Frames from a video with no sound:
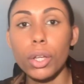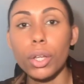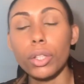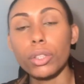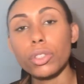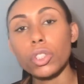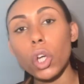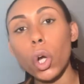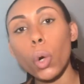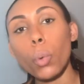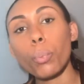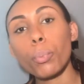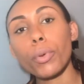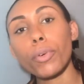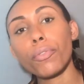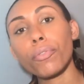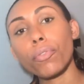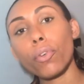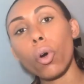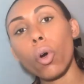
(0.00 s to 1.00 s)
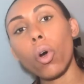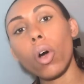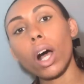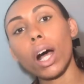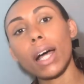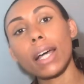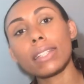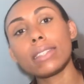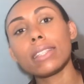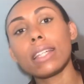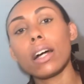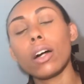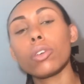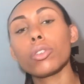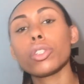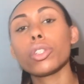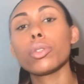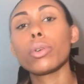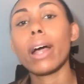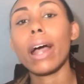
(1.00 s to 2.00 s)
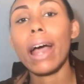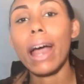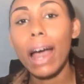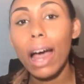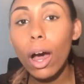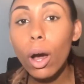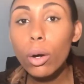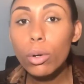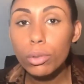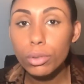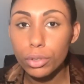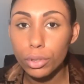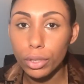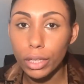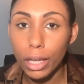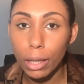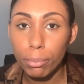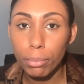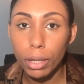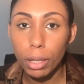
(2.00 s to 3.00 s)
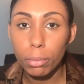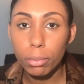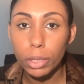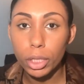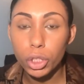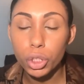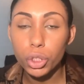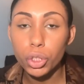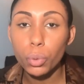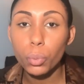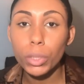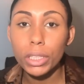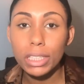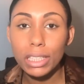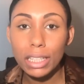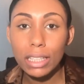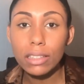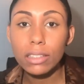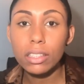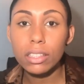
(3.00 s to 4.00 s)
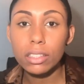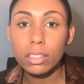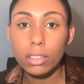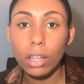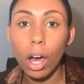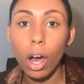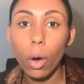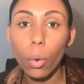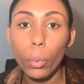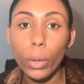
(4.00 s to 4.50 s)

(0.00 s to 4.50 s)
So before I tell you how to get published, we need to start